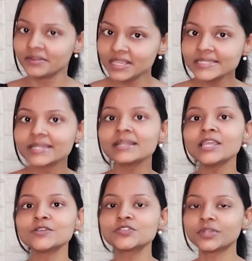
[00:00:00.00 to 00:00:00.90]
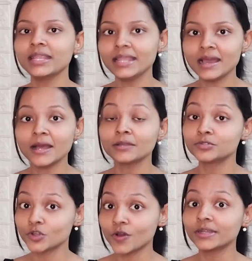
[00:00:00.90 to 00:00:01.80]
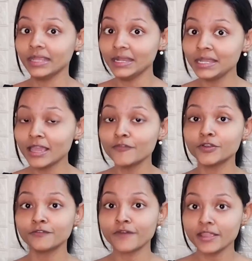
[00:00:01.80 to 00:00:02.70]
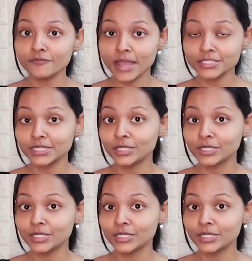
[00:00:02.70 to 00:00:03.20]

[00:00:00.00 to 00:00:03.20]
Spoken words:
Recently, Australia toured India for a five-match